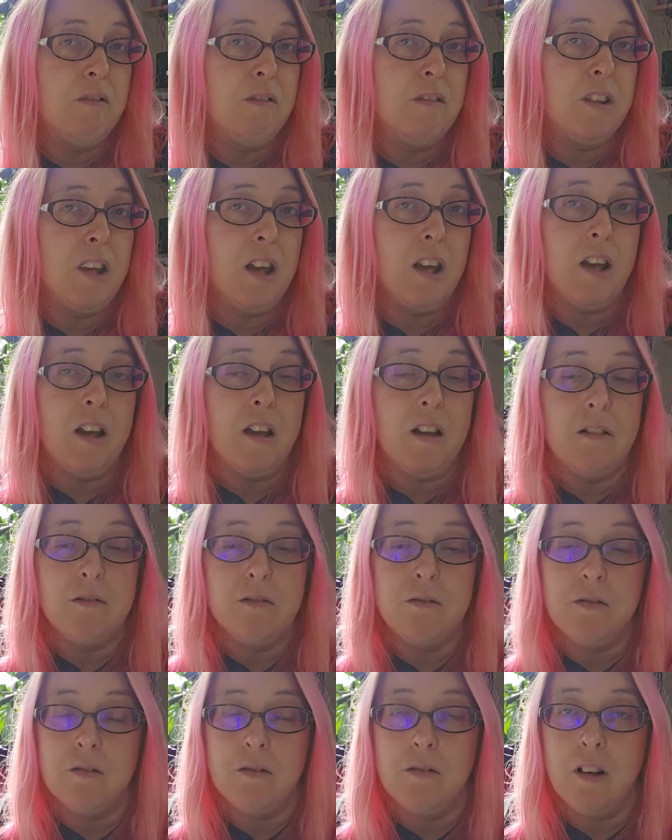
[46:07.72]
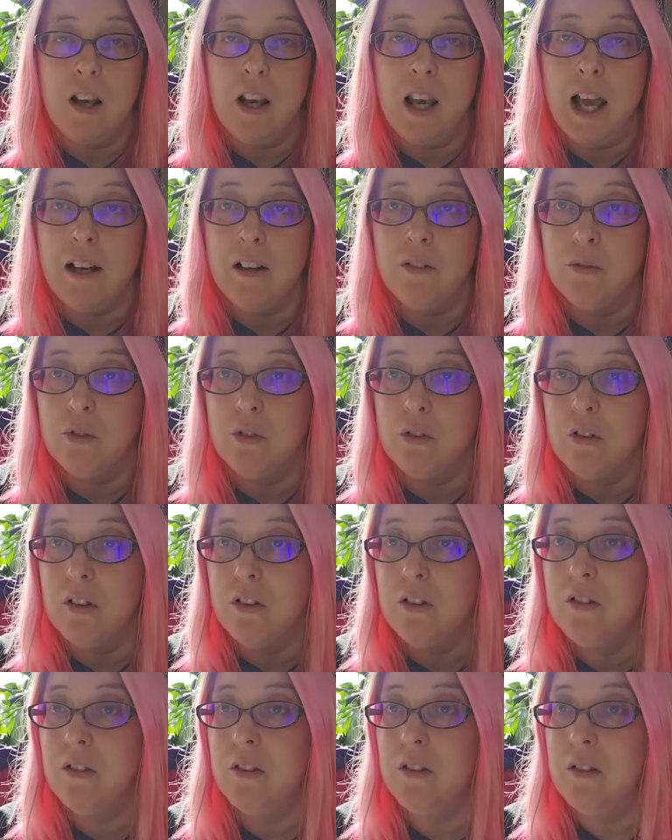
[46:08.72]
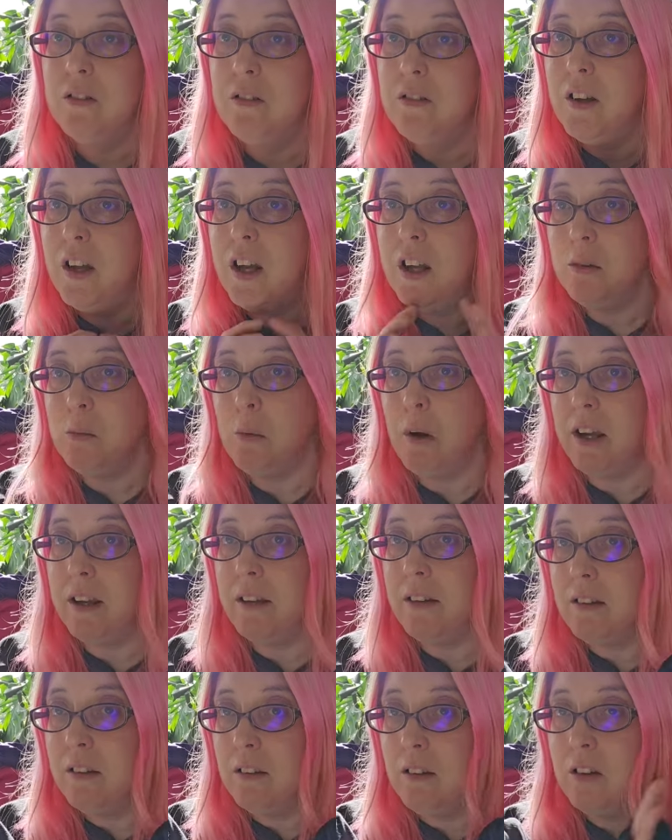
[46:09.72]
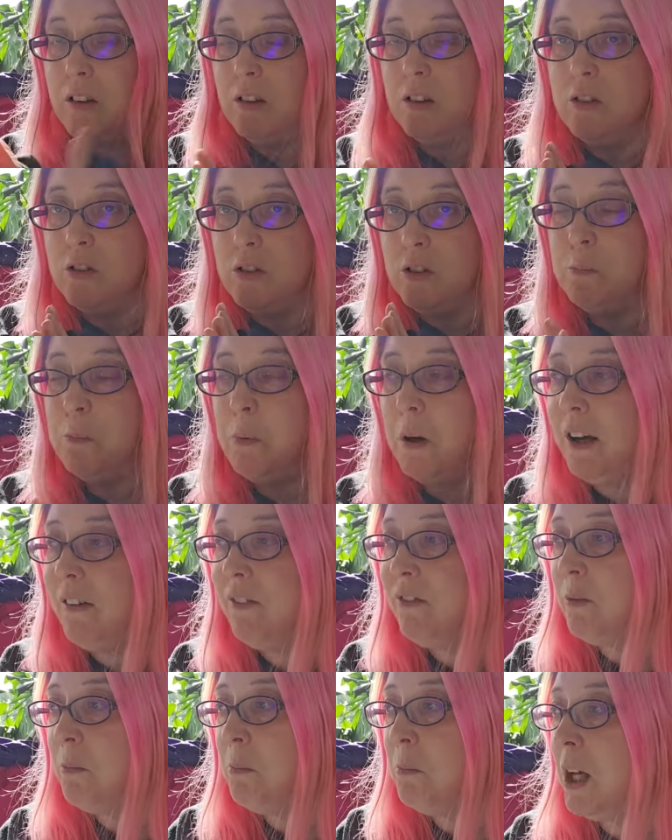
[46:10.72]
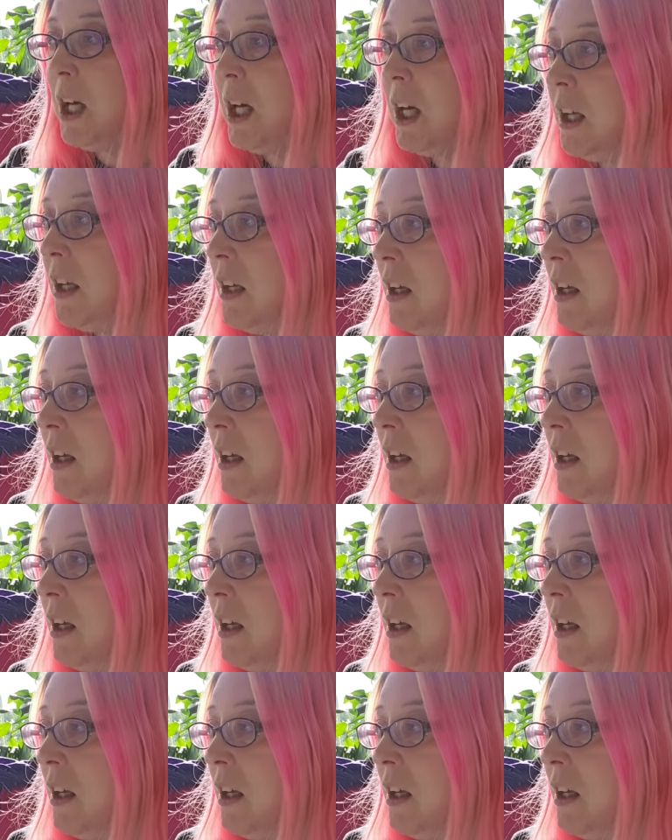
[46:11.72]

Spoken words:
yeah, lack of trust. Anyway, goodbye from me.